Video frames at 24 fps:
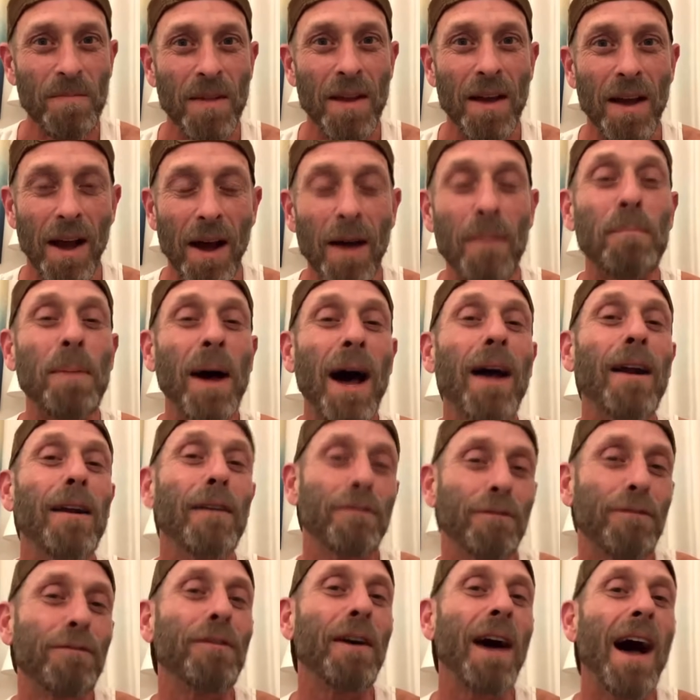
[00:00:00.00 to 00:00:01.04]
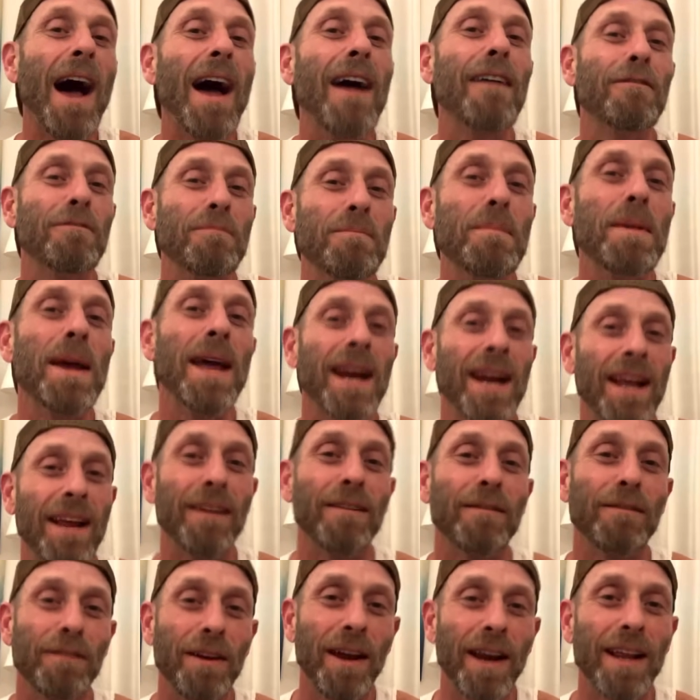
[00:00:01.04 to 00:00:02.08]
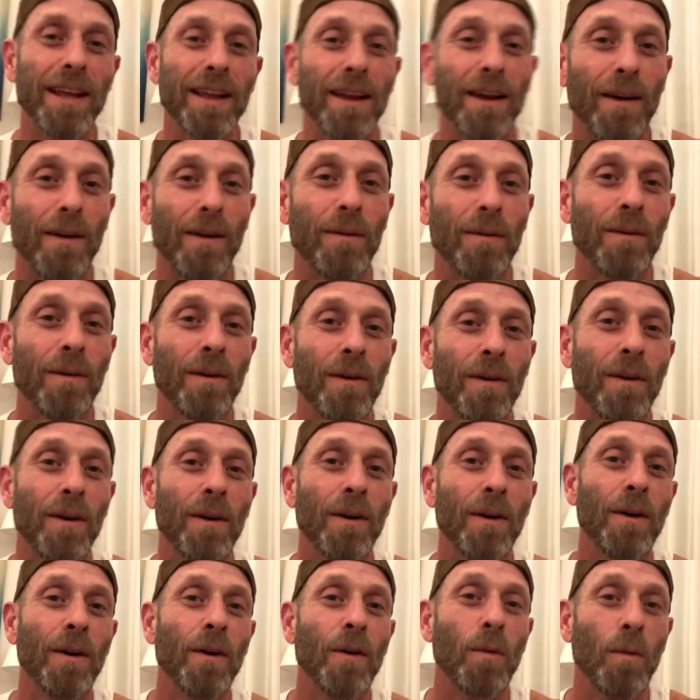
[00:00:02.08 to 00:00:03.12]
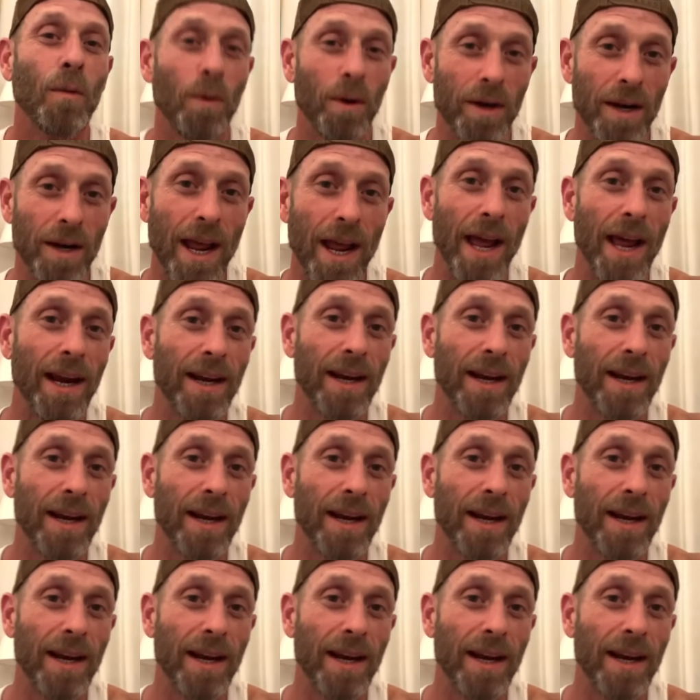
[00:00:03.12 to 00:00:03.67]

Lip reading: about a 5-minute video where Ned